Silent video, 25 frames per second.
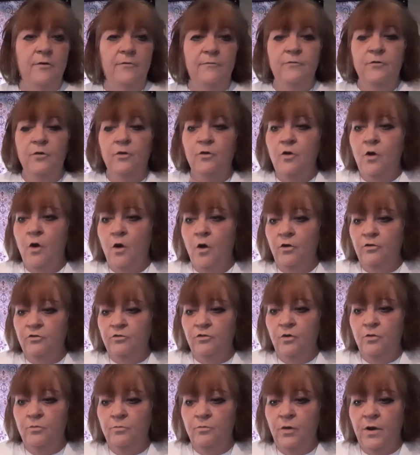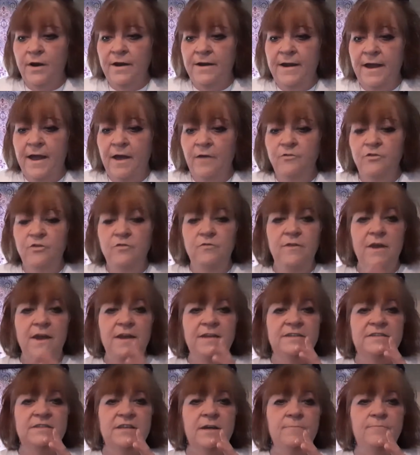If your car's going to break down, you
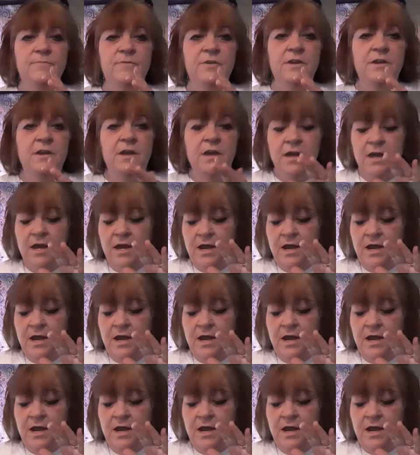need something